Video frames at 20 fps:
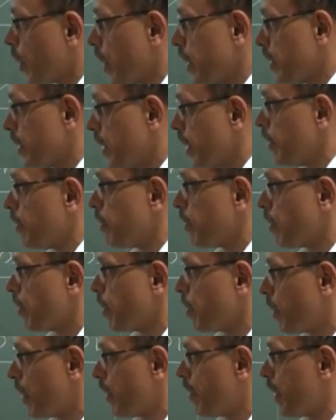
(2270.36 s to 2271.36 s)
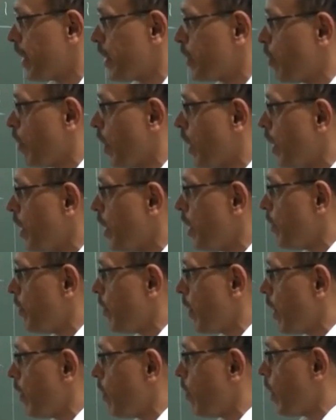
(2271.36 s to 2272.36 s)
can see from the previous one if
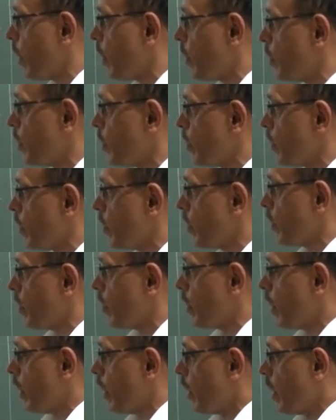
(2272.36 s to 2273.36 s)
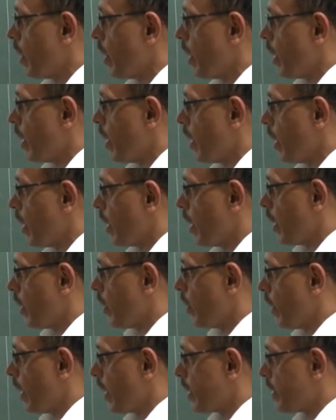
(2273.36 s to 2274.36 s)
I want to uh, you
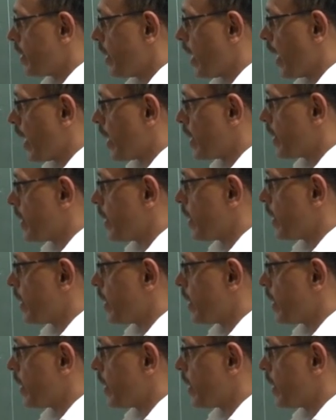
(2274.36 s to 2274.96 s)
know extract